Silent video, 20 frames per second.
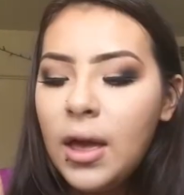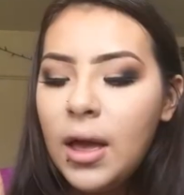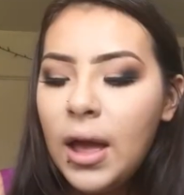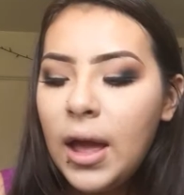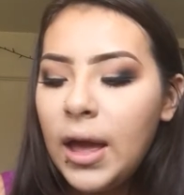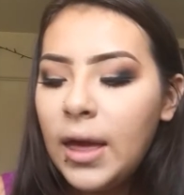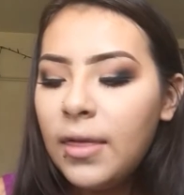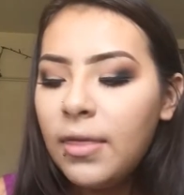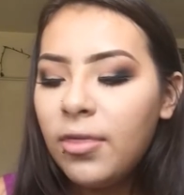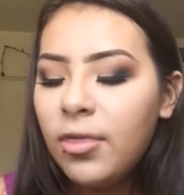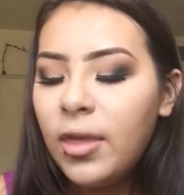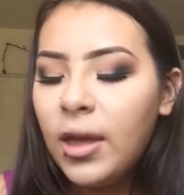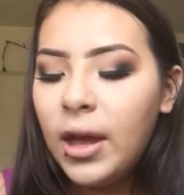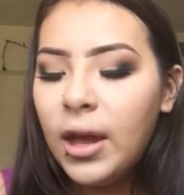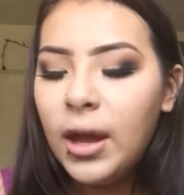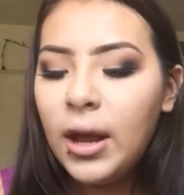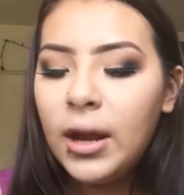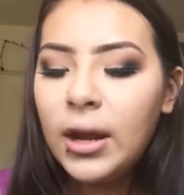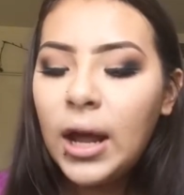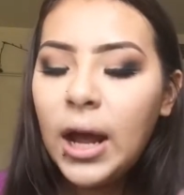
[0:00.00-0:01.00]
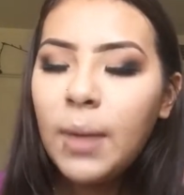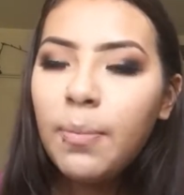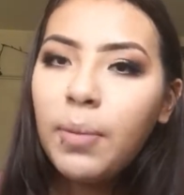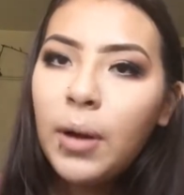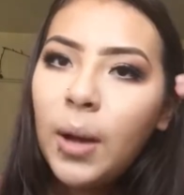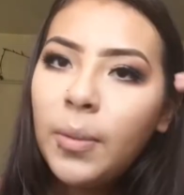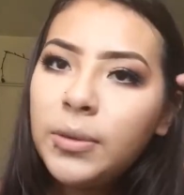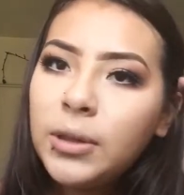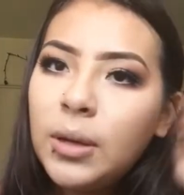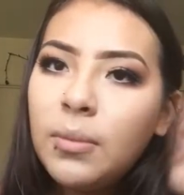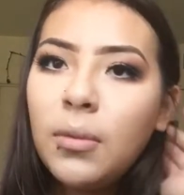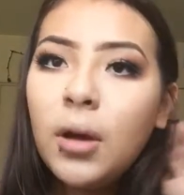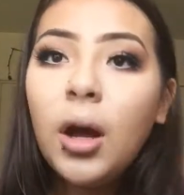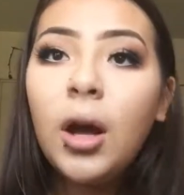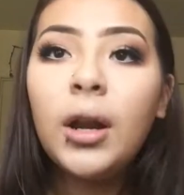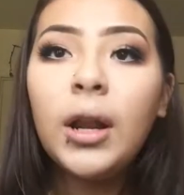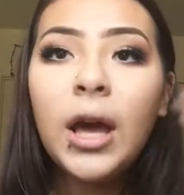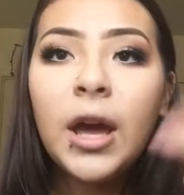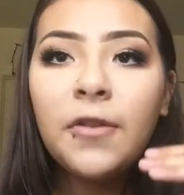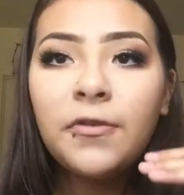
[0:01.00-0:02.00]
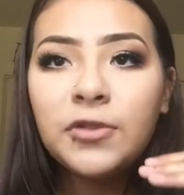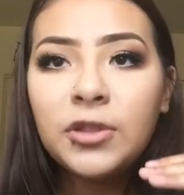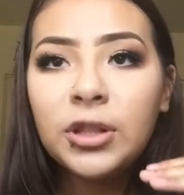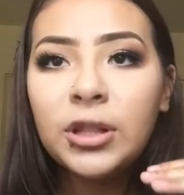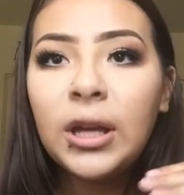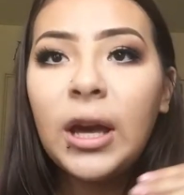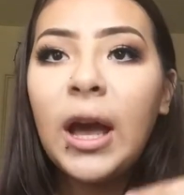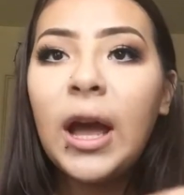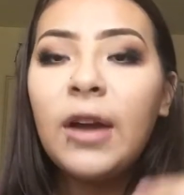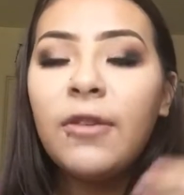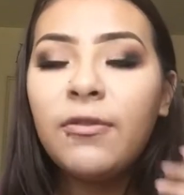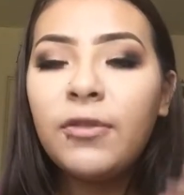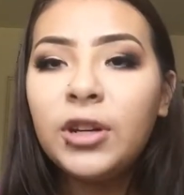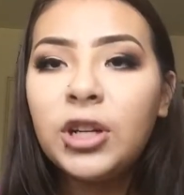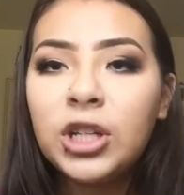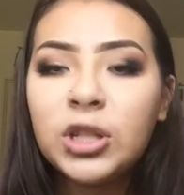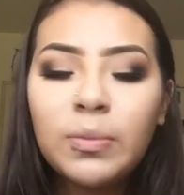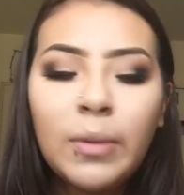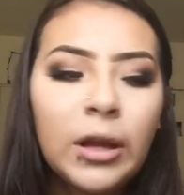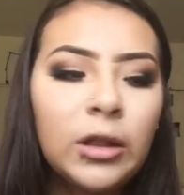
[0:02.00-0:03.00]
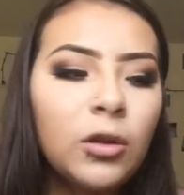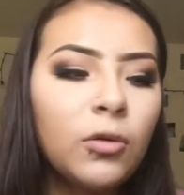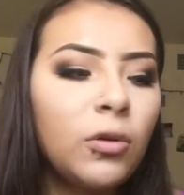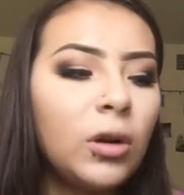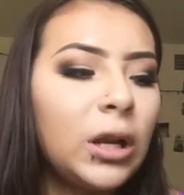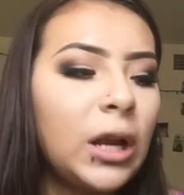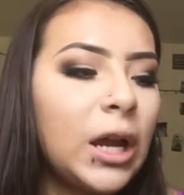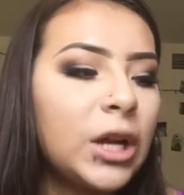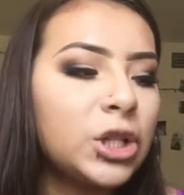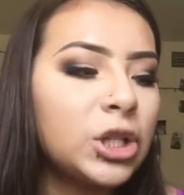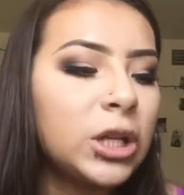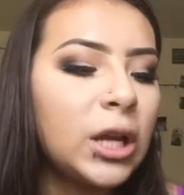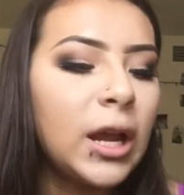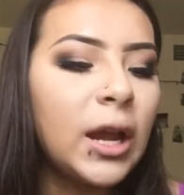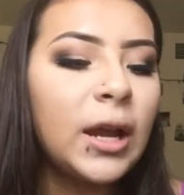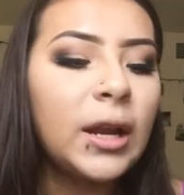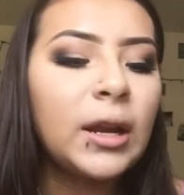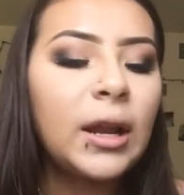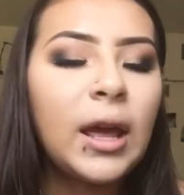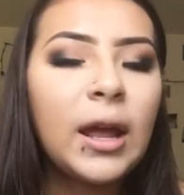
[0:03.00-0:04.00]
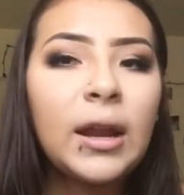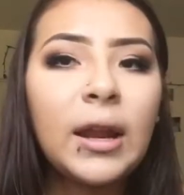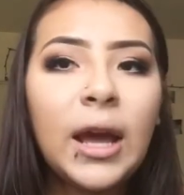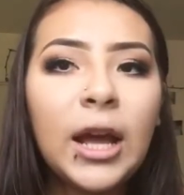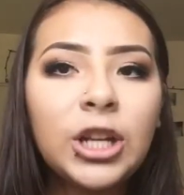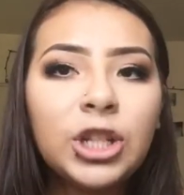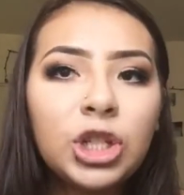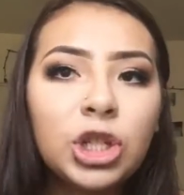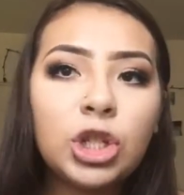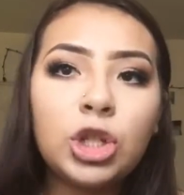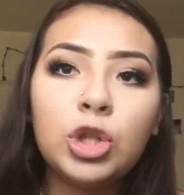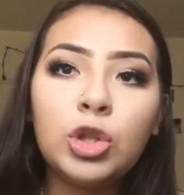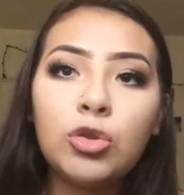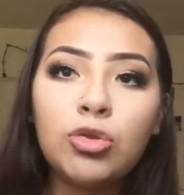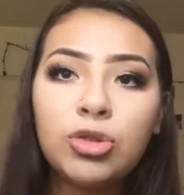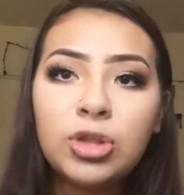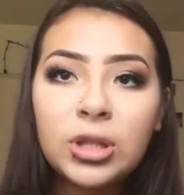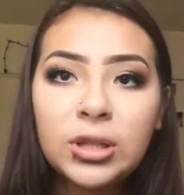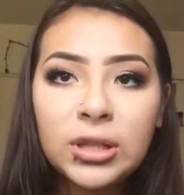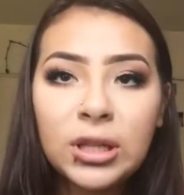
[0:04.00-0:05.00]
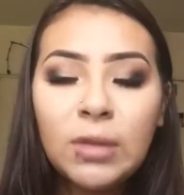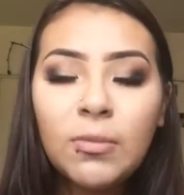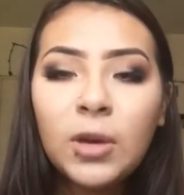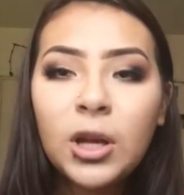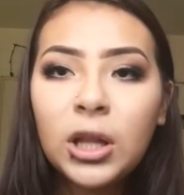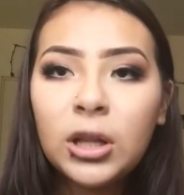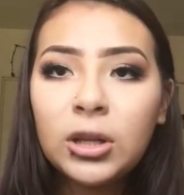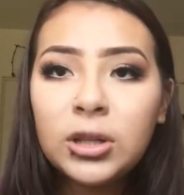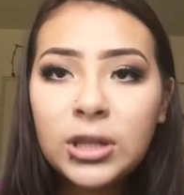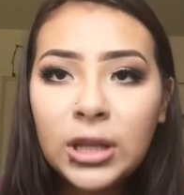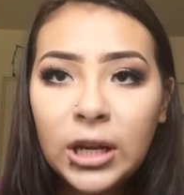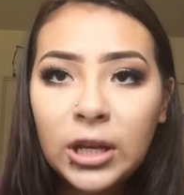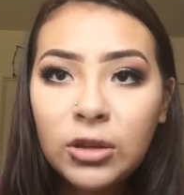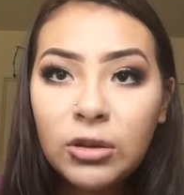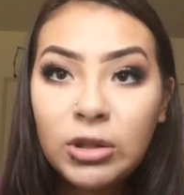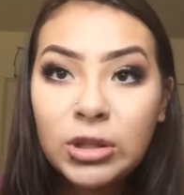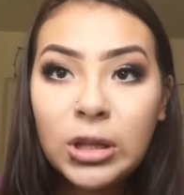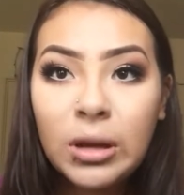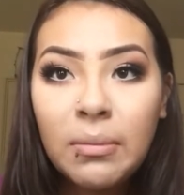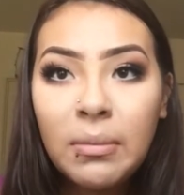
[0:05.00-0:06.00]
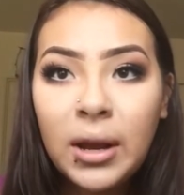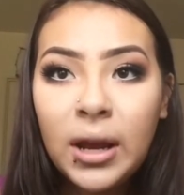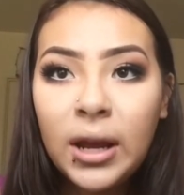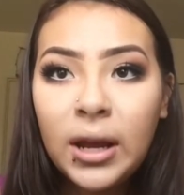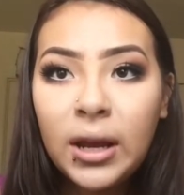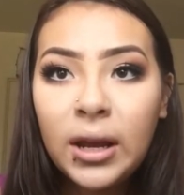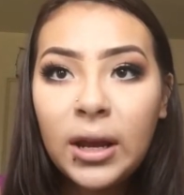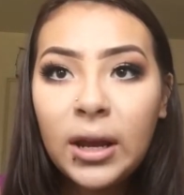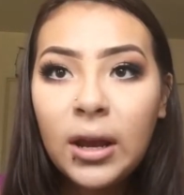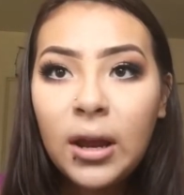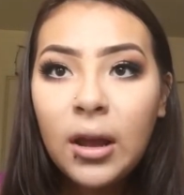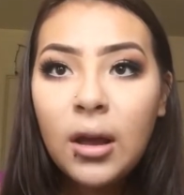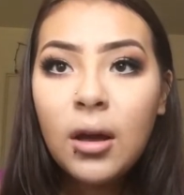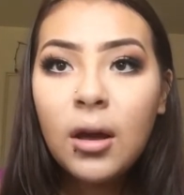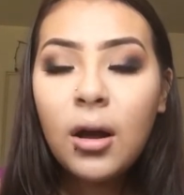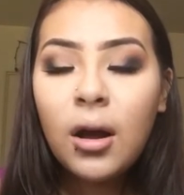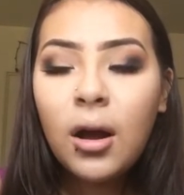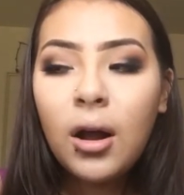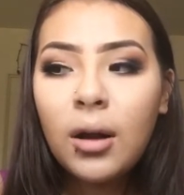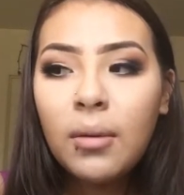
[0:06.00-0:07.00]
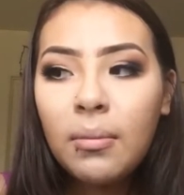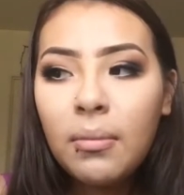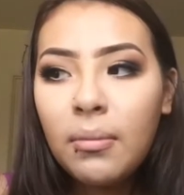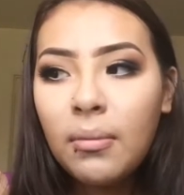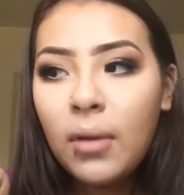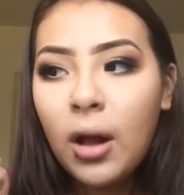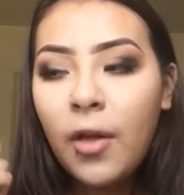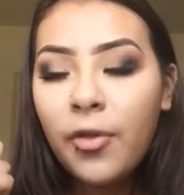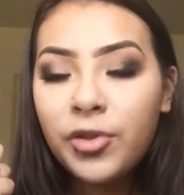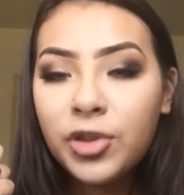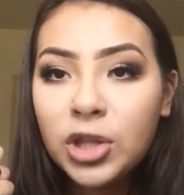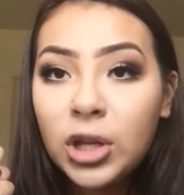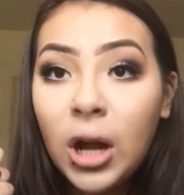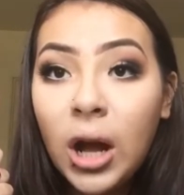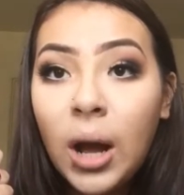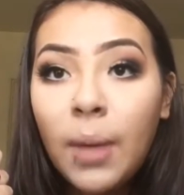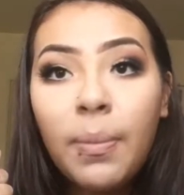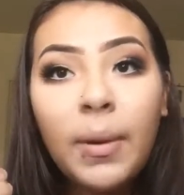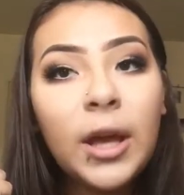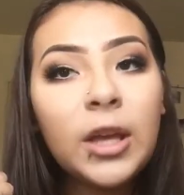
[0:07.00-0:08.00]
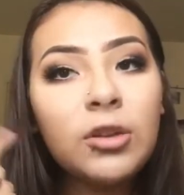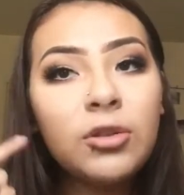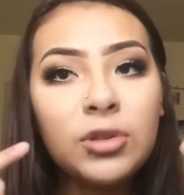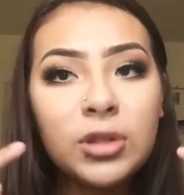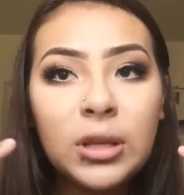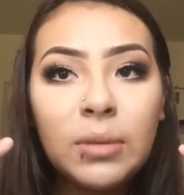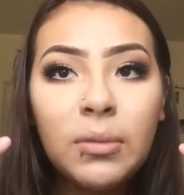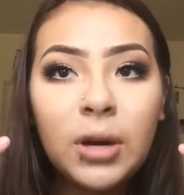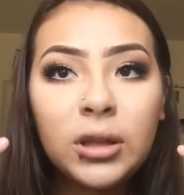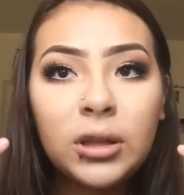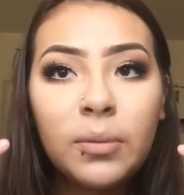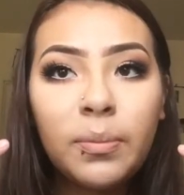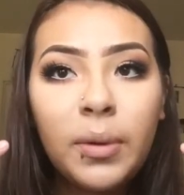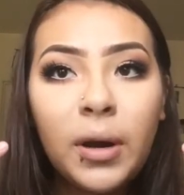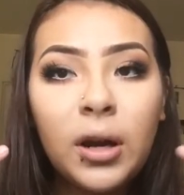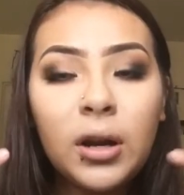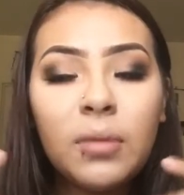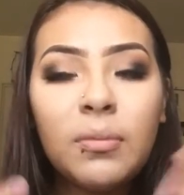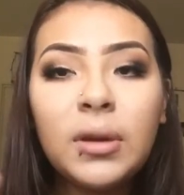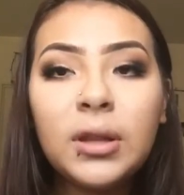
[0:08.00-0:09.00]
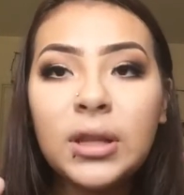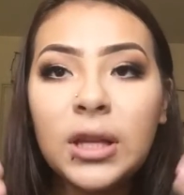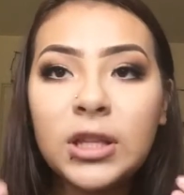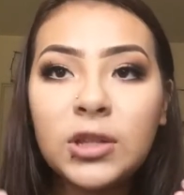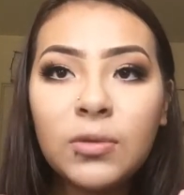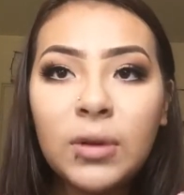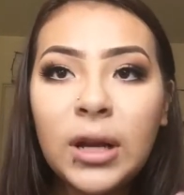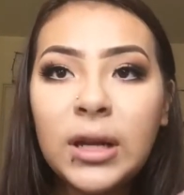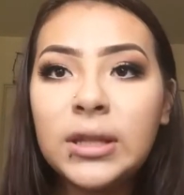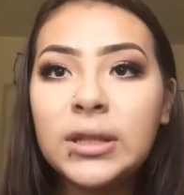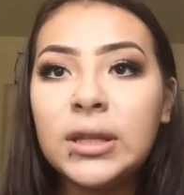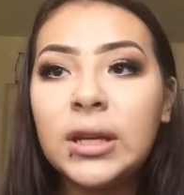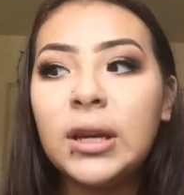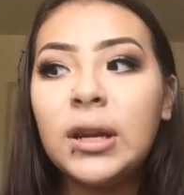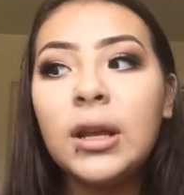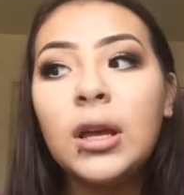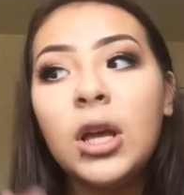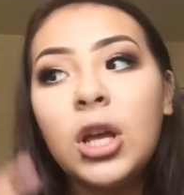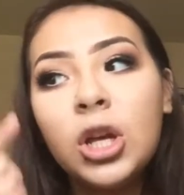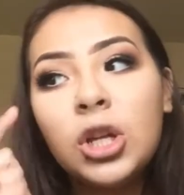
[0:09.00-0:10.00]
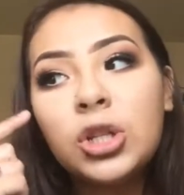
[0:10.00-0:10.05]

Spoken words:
And then I popped them on. After that, I finished my lower lash line, and I just used the same colors that I used on my on top. I used them on the bottom, and that's what I did.